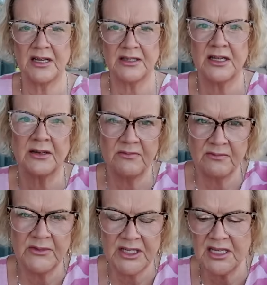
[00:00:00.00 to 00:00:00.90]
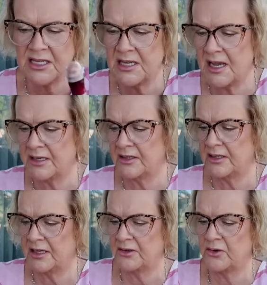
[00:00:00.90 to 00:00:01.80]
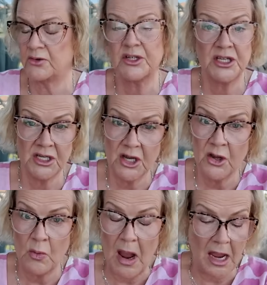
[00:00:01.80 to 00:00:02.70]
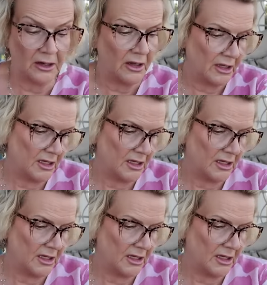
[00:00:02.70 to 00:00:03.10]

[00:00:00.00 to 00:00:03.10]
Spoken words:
as in T-E-N at the end, not T-O-N.